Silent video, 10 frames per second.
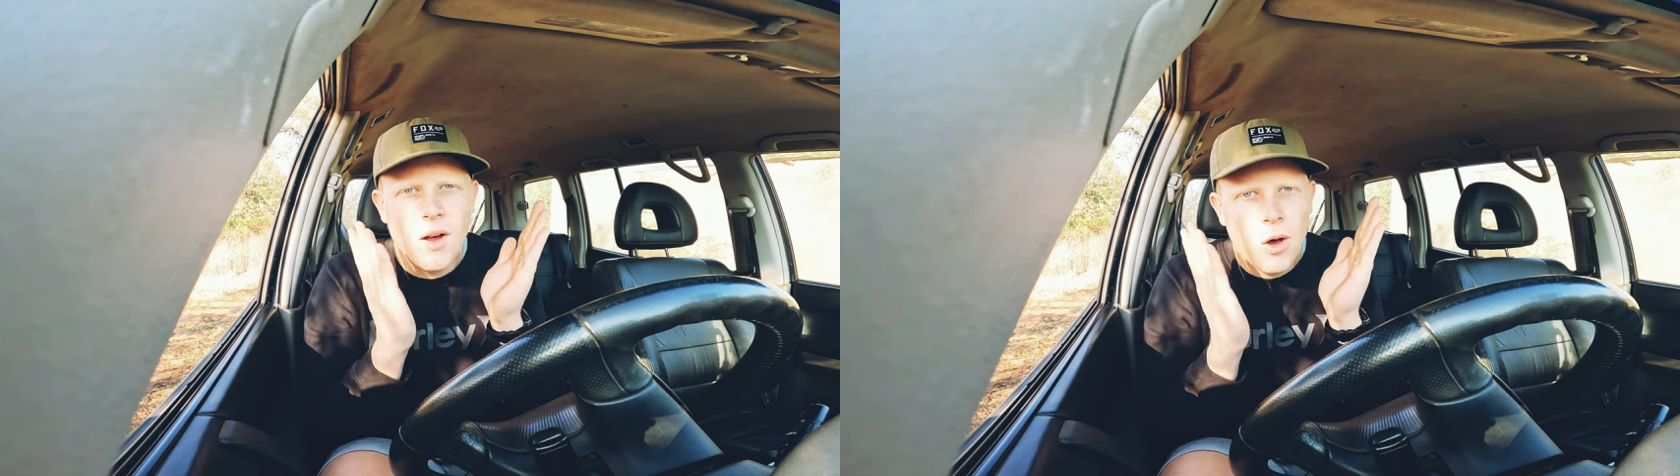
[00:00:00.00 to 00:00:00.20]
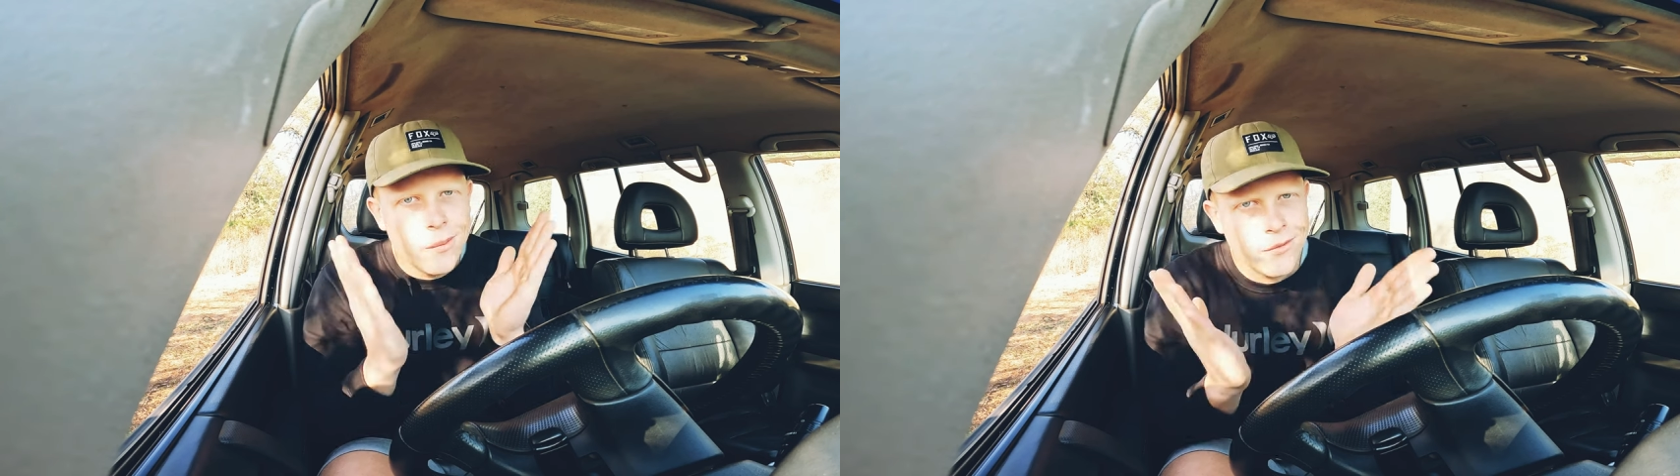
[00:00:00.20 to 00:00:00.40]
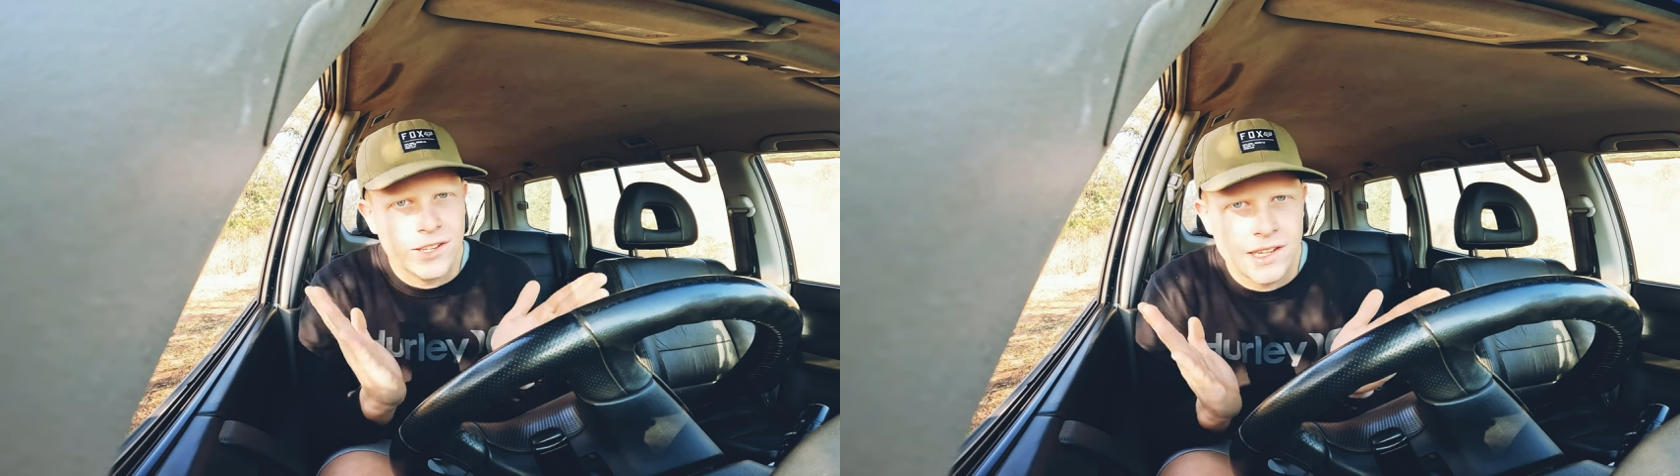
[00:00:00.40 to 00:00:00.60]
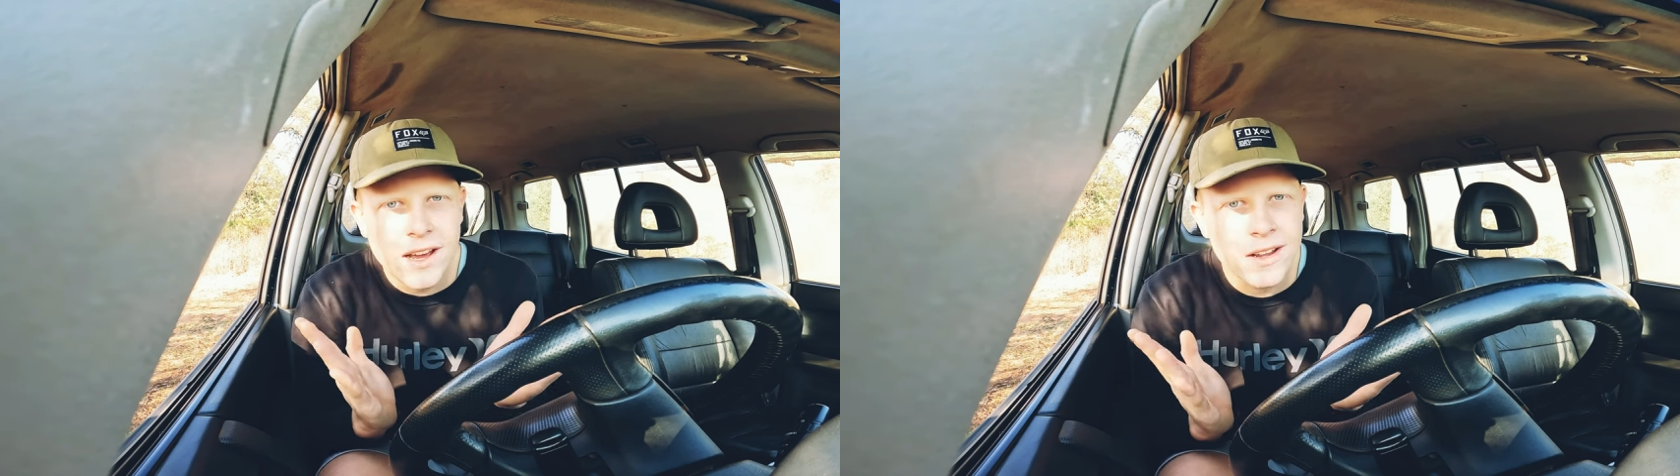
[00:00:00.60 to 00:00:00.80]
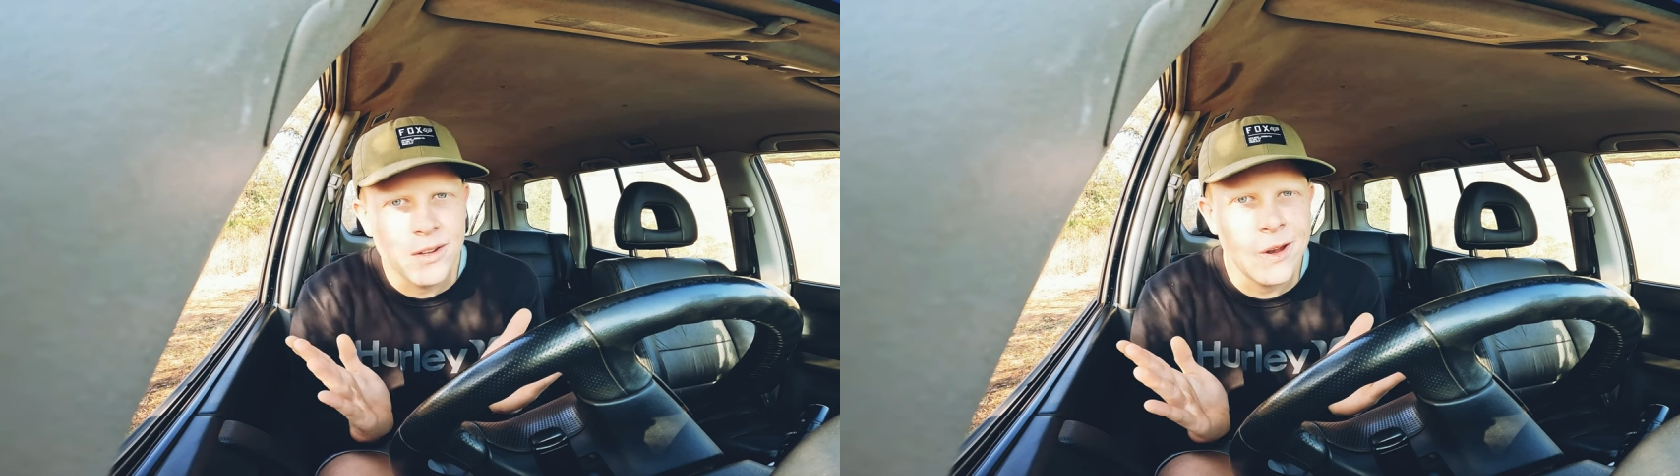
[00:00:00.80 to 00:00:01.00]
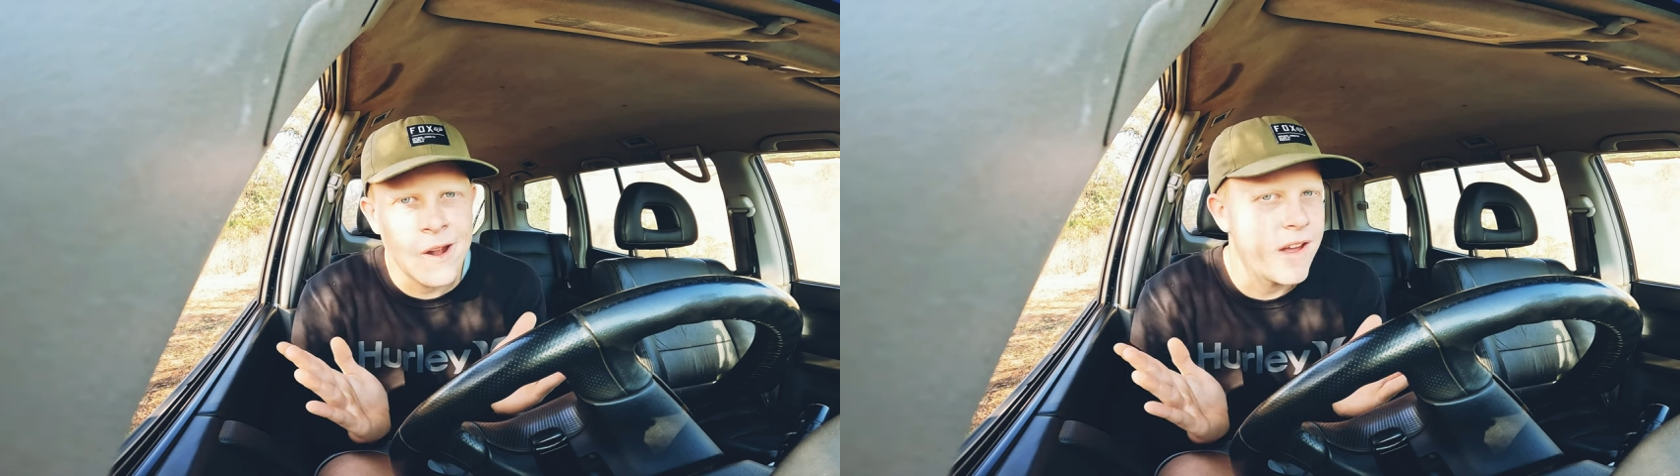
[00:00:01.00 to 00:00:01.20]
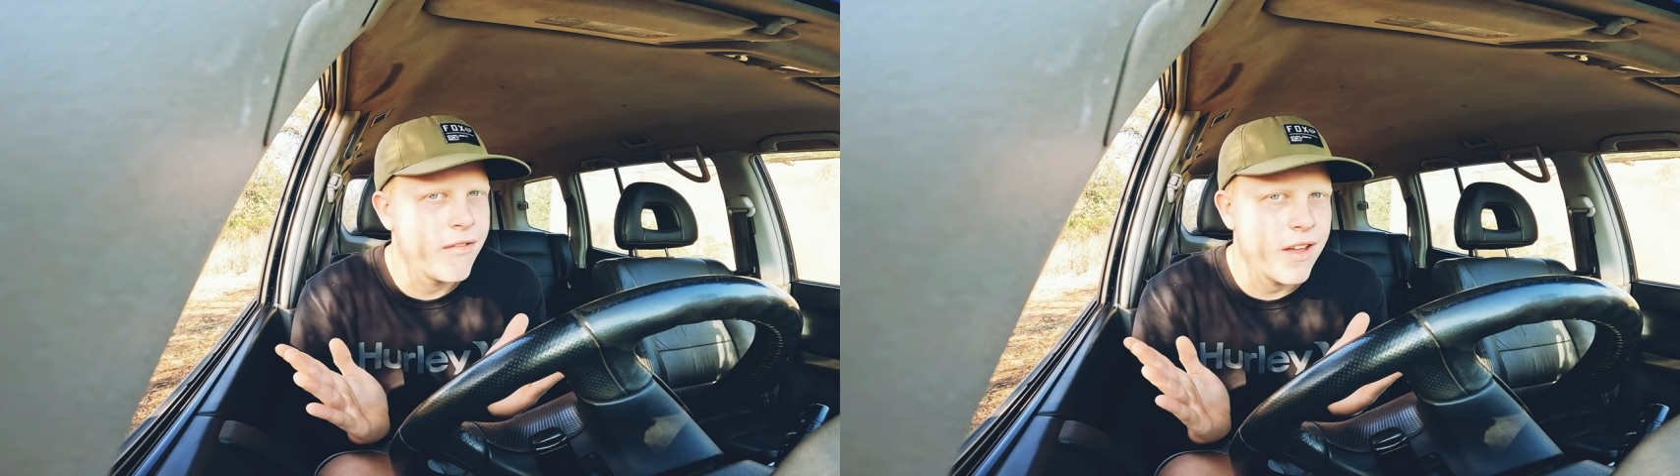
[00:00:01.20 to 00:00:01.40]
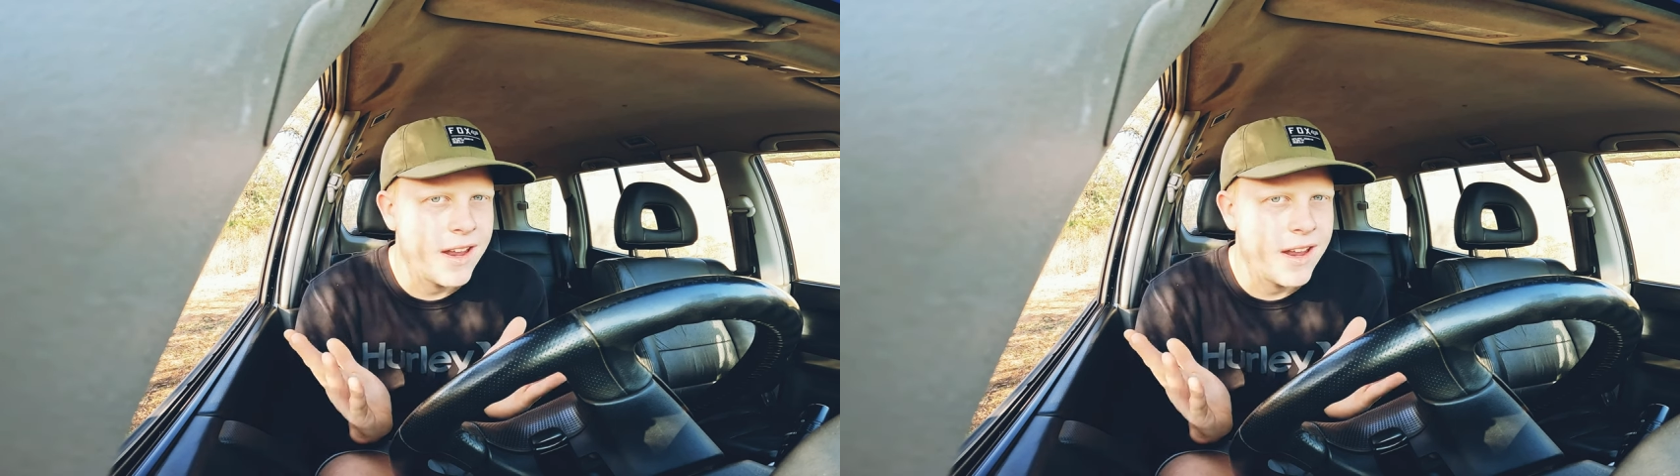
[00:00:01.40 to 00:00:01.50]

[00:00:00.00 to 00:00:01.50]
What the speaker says: Obviously I do not have